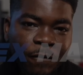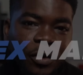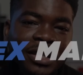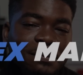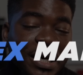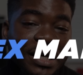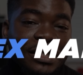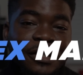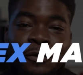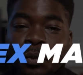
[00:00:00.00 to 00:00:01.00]
Forex
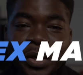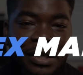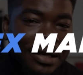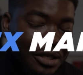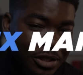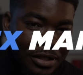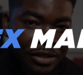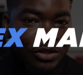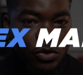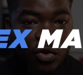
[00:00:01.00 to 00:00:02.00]
market is way larger than
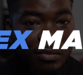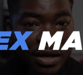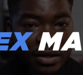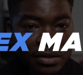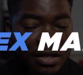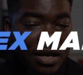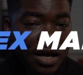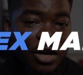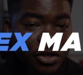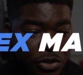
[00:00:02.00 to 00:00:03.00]
the stock market.
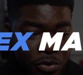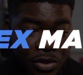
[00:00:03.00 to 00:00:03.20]
According to